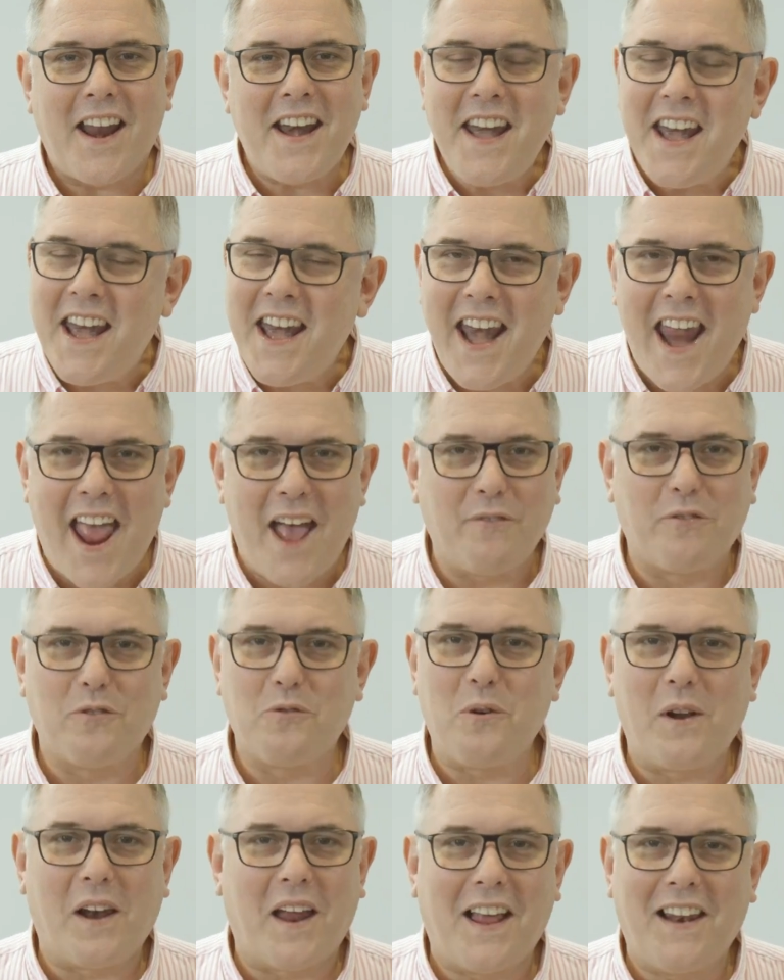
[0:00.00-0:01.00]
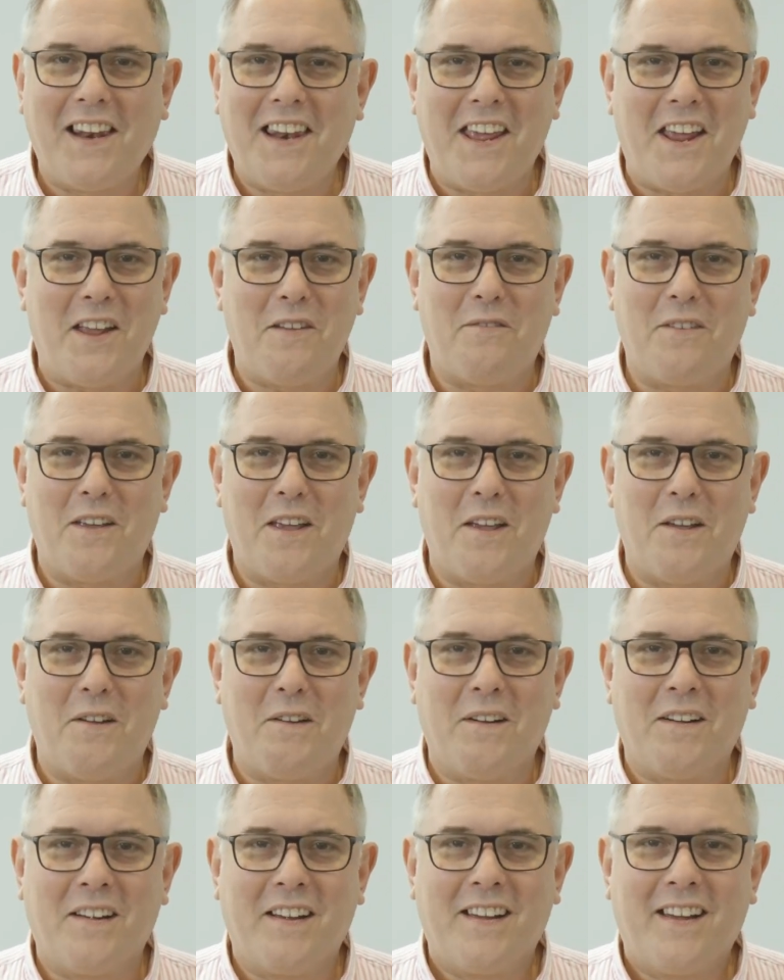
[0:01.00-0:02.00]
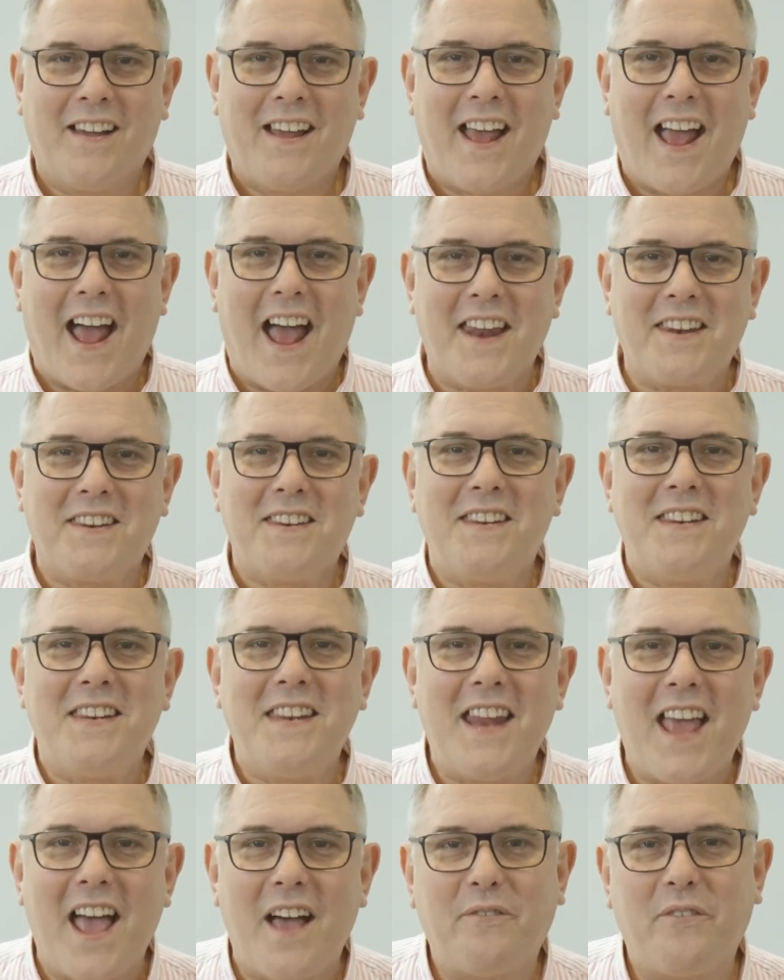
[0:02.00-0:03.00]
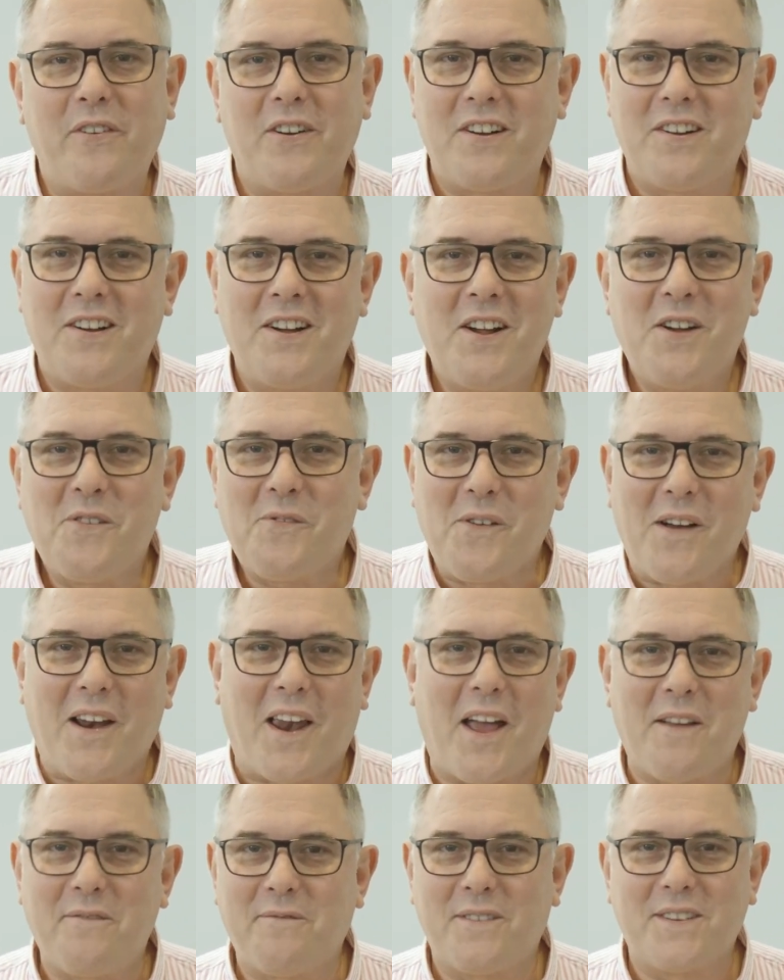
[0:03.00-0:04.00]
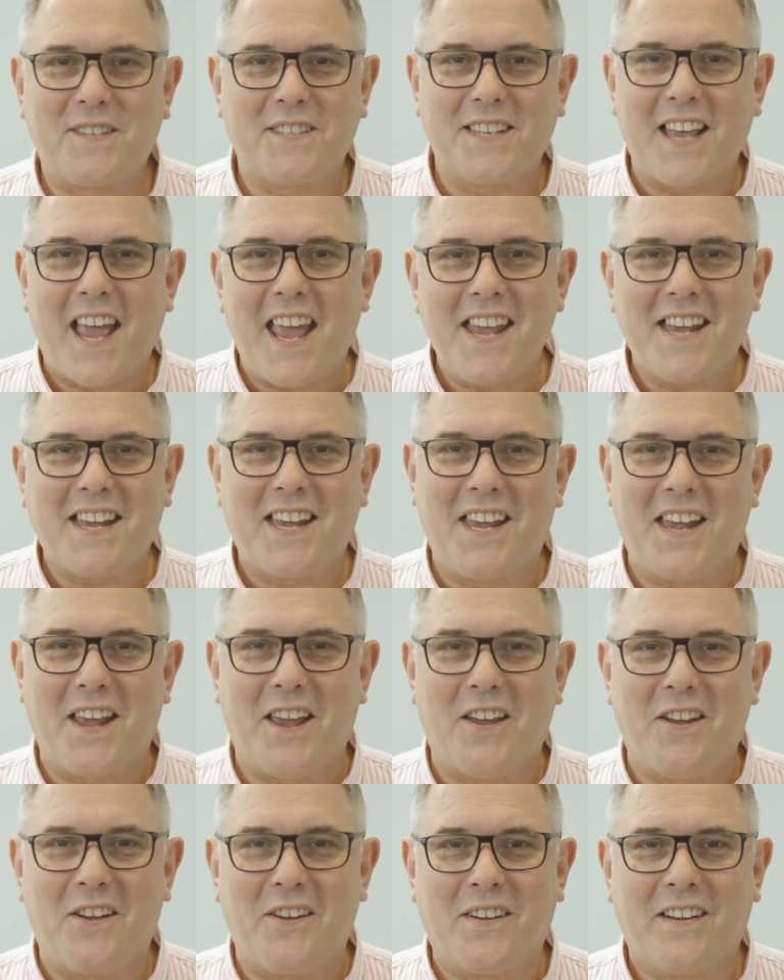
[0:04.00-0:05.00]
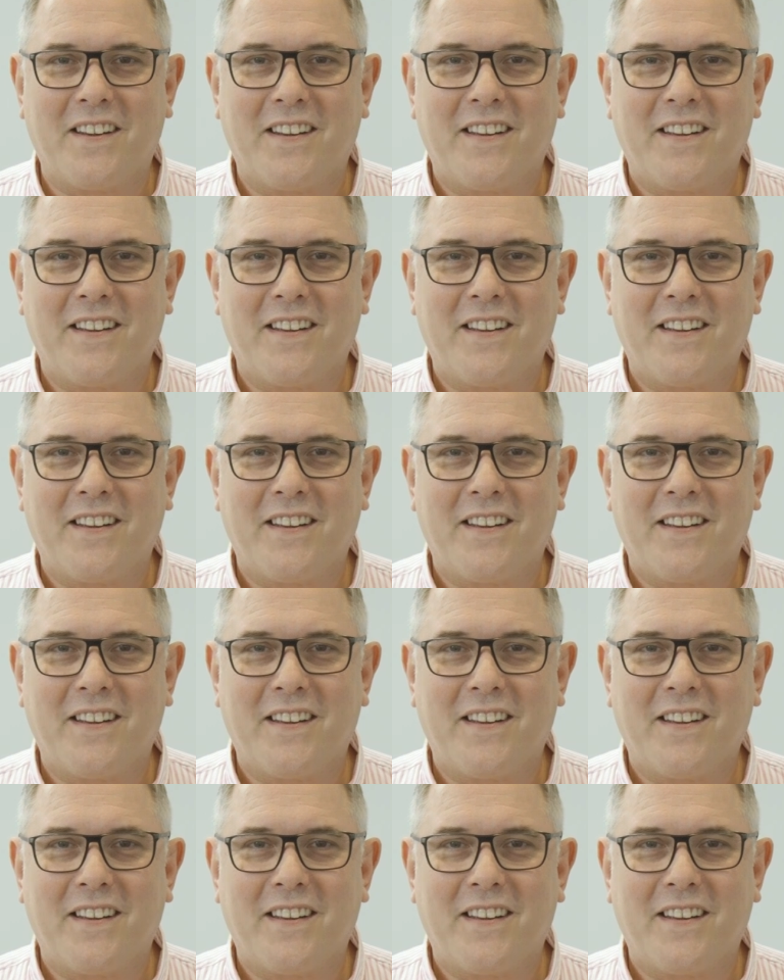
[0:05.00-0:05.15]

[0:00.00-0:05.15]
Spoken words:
never will I leave you and never will I forsake you.